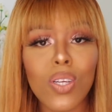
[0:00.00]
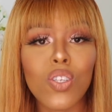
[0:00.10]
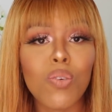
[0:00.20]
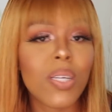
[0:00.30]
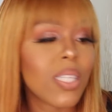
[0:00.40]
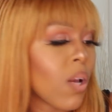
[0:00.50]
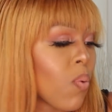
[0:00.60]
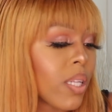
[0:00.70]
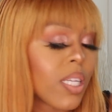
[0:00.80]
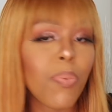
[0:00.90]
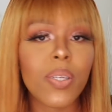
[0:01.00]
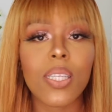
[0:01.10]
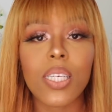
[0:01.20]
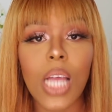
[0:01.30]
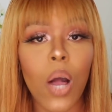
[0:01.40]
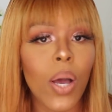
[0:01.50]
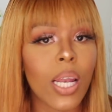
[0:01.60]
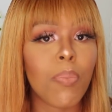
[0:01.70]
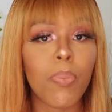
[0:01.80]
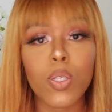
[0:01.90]
you must say, well, Temple's in the shower and
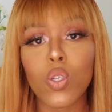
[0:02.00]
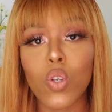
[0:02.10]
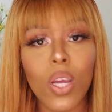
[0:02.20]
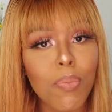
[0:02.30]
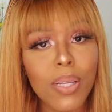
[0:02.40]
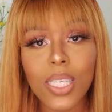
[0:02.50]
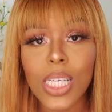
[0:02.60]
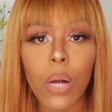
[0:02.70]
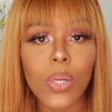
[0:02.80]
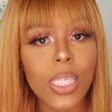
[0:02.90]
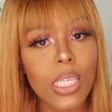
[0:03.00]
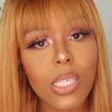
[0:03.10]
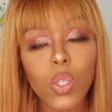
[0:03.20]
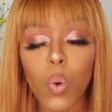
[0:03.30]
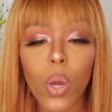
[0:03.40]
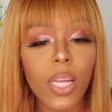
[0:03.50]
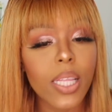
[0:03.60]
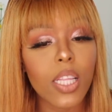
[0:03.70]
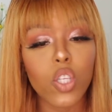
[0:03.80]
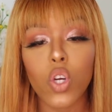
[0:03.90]
I'm about to join him in the shower, sis. So
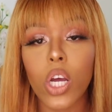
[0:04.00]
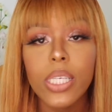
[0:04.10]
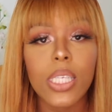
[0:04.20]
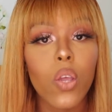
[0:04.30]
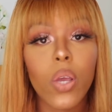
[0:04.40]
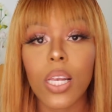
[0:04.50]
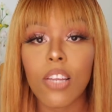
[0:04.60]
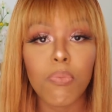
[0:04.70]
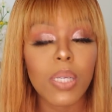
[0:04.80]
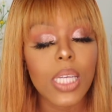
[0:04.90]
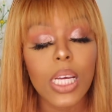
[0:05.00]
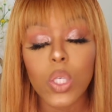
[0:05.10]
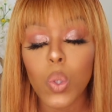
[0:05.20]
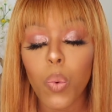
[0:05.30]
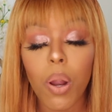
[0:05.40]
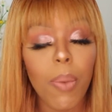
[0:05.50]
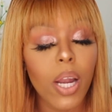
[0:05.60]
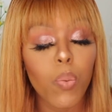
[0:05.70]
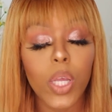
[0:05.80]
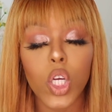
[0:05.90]
anything that you gotta say, you can leave him a text. Don't worry about
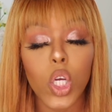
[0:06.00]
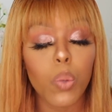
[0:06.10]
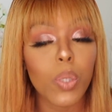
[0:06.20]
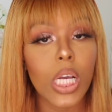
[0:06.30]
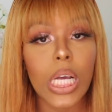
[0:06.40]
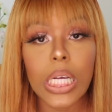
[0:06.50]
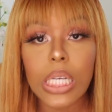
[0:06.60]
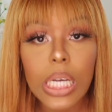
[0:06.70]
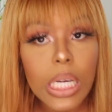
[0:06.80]
it. We good.